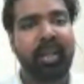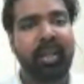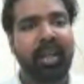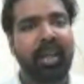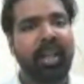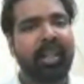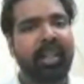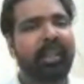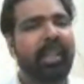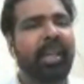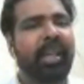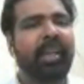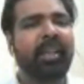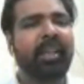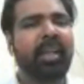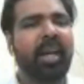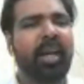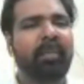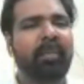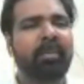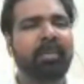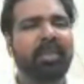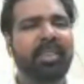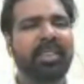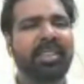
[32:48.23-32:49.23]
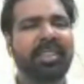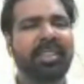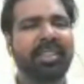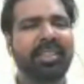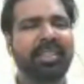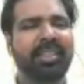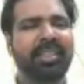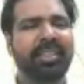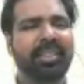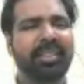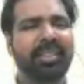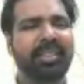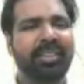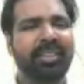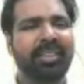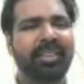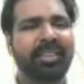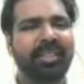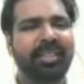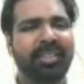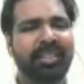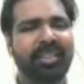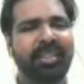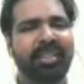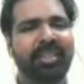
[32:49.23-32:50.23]
And then comes
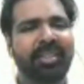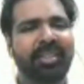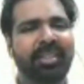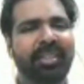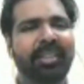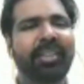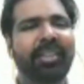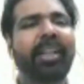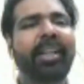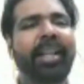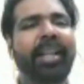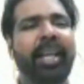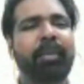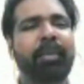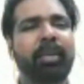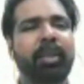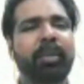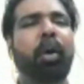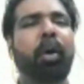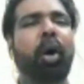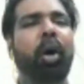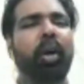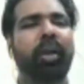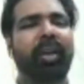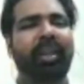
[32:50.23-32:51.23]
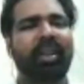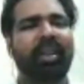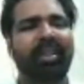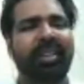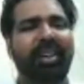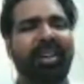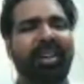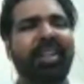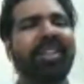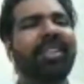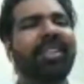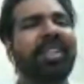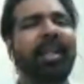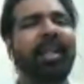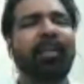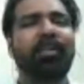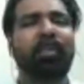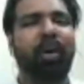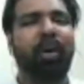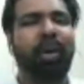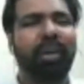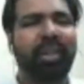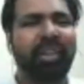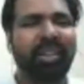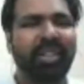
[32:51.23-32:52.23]
the name is Bond, Ruskin
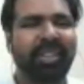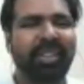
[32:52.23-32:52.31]
Bond.